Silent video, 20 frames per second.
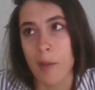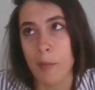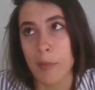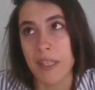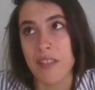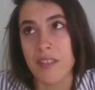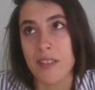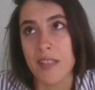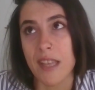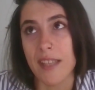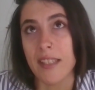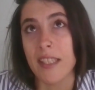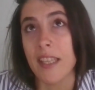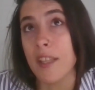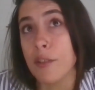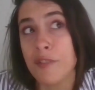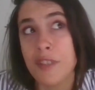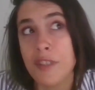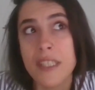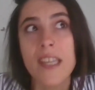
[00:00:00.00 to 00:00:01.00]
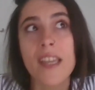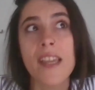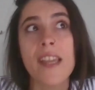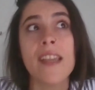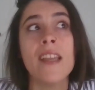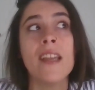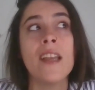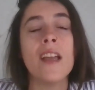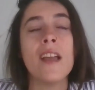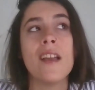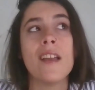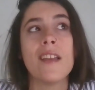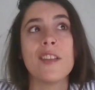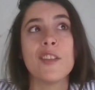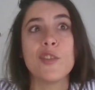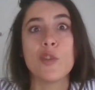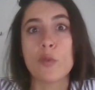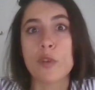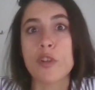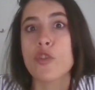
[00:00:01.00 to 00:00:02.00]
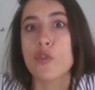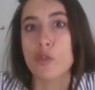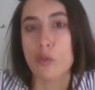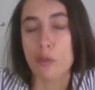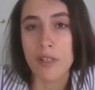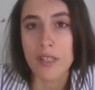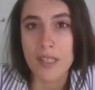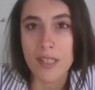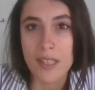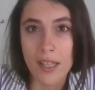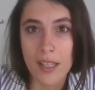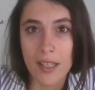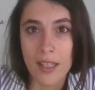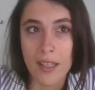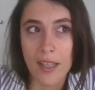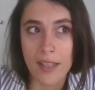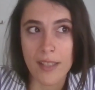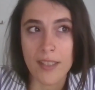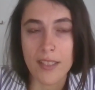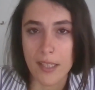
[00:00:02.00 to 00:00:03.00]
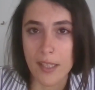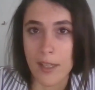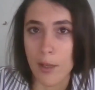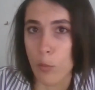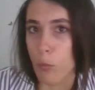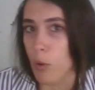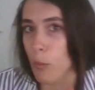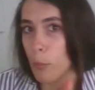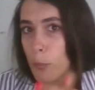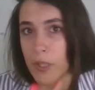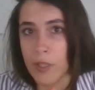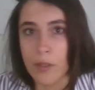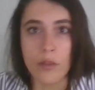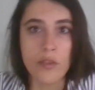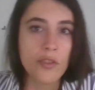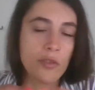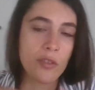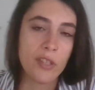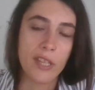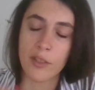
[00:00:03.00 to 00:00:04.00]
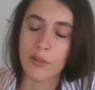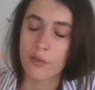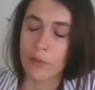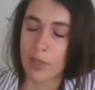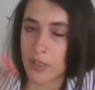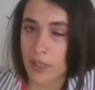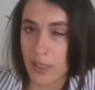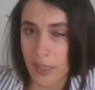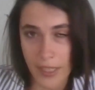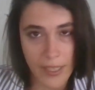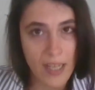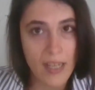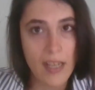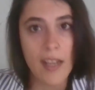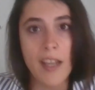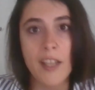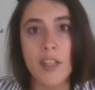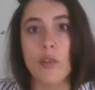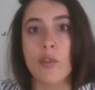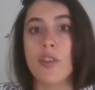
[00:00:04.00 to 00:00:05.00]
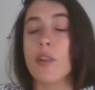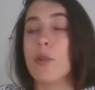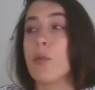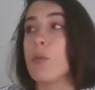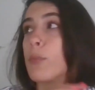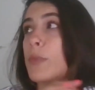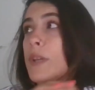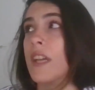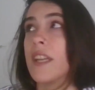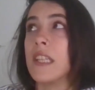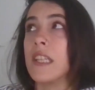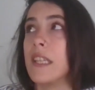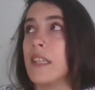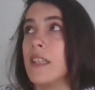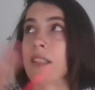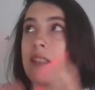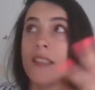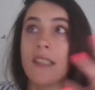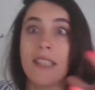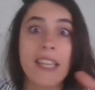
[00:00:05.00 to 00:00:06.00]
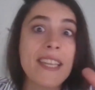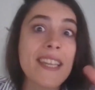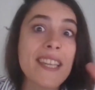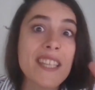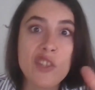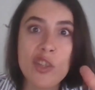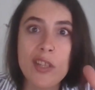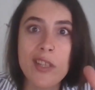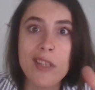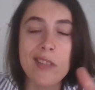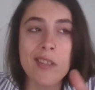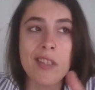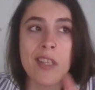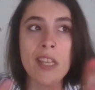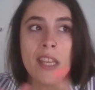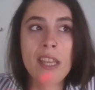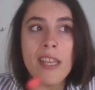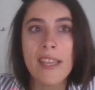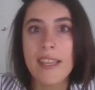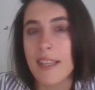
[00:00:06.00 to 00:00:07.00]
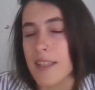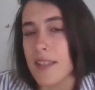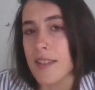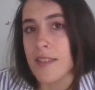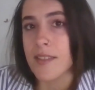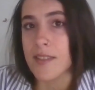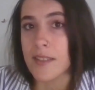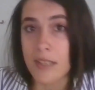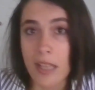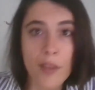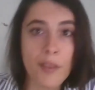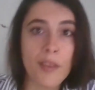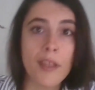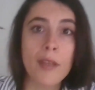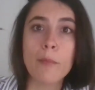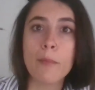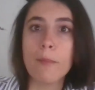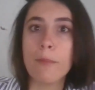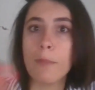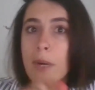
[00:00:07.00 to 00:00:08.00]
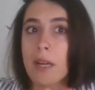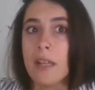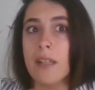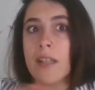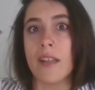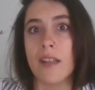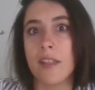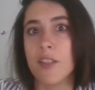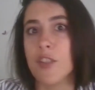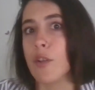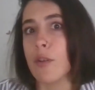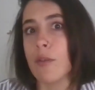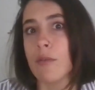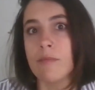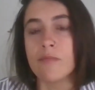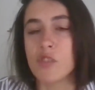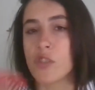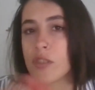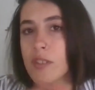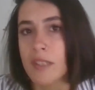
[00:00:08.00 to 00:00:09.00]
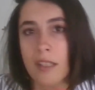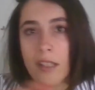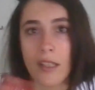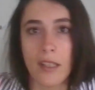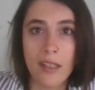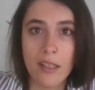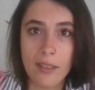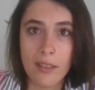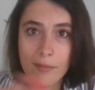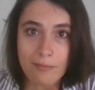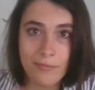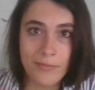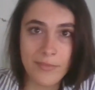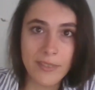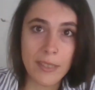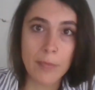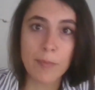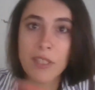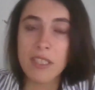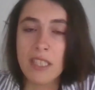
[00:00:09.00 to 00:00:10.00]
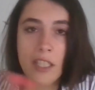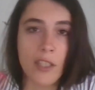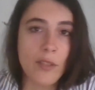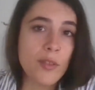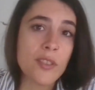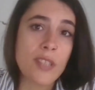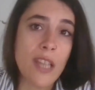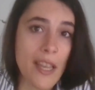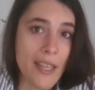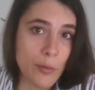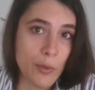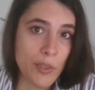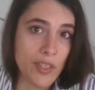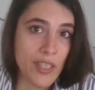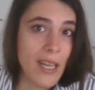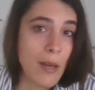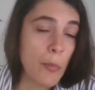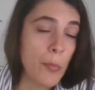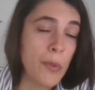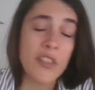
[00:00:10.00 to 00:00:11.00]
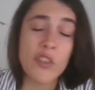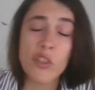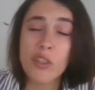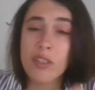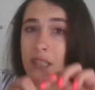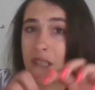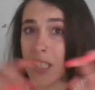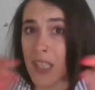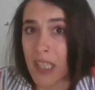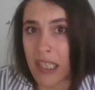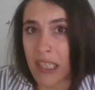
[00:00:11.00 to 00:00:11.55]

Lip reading: because at the end of the day, your assurance that data won't be used to like train the AI or there won't be any leakages is nothing but, you know, just a something that you signed with a company, just